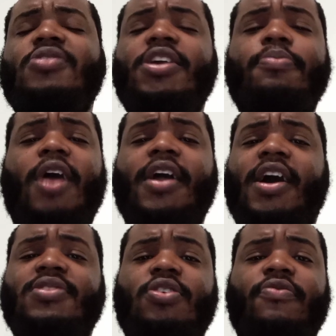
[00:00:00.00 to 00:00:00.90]
he probably
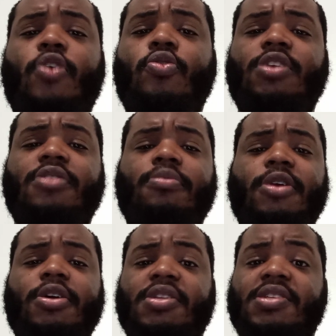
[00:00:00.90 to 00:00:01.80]
got to serve a whole nother
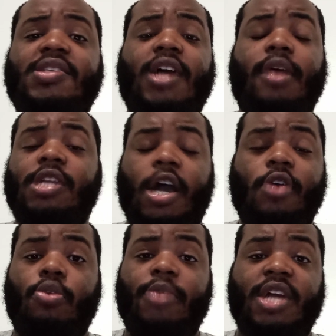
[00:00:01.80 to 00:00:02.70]
month. This time, he's
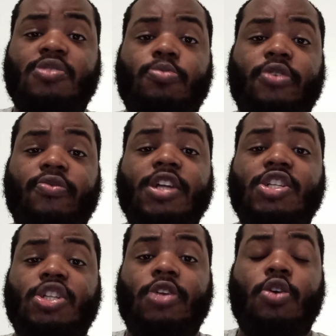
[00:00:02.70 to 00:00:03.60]
not going back to Spring
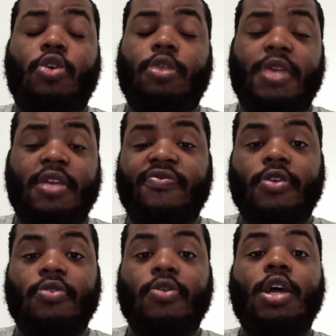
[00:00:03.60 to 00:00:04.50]
Ridge, though. He's going to
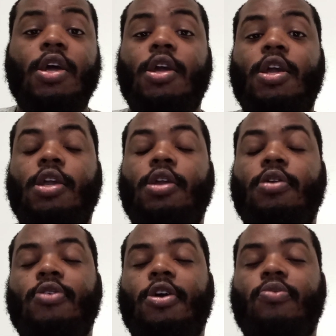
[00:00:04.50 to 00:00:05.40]
Pentonville. He,
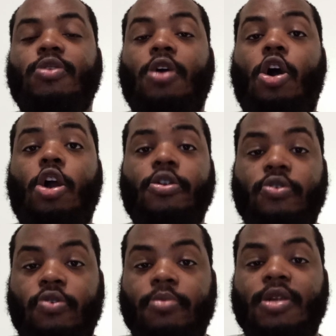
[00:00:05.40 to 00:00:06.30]
you know, with the
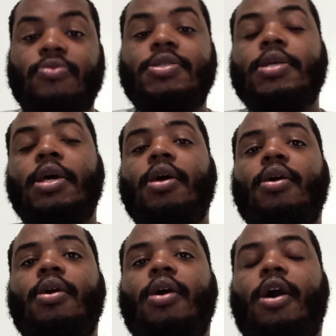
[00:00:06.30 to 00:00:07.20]
hardened criminals.
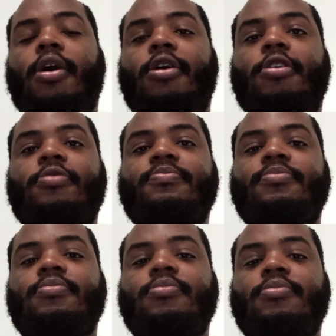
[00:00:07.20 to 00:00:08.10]

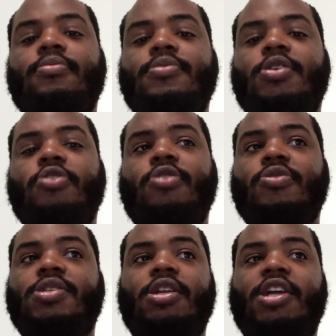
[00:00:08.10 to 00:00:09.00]
So, you
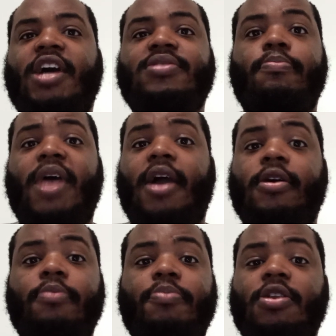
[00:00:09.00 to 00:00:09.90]
know, Sonny got some
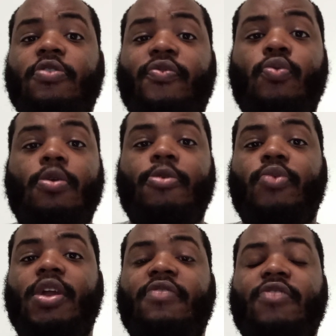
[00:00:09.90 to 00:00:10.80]
backup in there for him
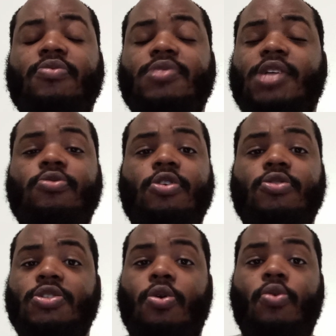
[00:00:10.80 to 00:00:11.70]
or whatever. He was like, you
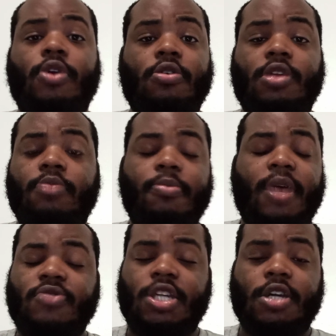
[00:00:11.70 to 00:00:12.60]
know, just go in there and keep your
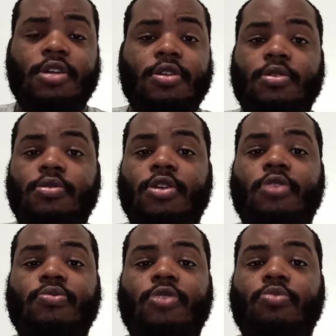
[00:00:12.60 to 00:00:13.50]
mouth shut. You
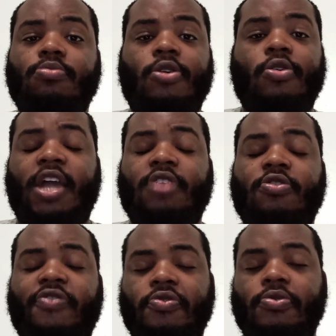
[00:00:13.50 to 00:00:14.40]
know, don't act
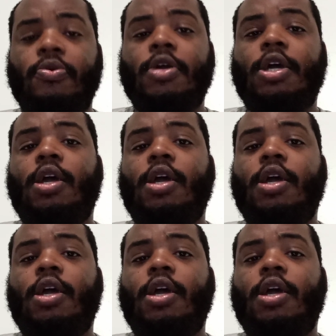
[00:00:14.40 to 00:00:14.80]
no fool.